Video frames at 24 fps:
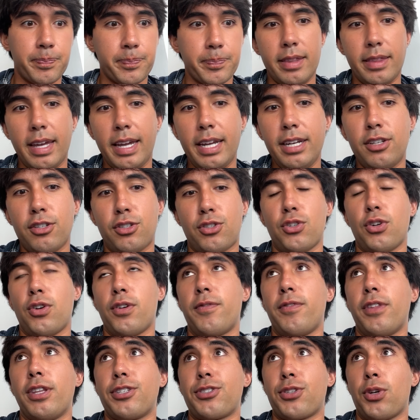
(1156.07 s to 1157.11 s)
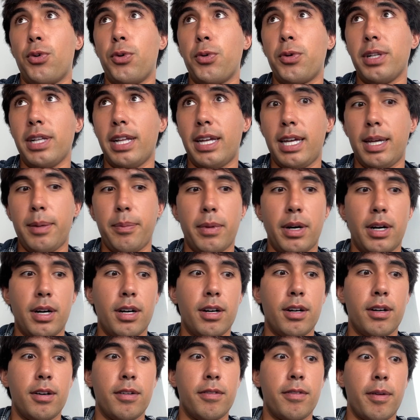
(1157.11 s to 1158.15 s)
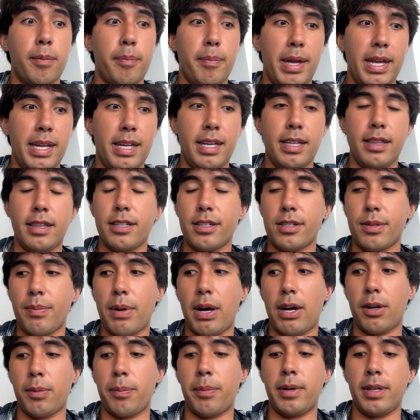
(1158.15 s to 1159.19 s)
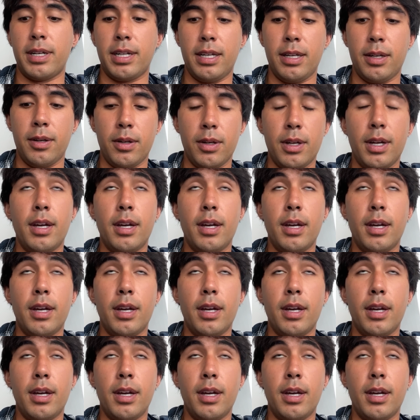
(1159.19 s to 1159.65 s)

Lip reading: They deserve the sole claim of making this amount of money.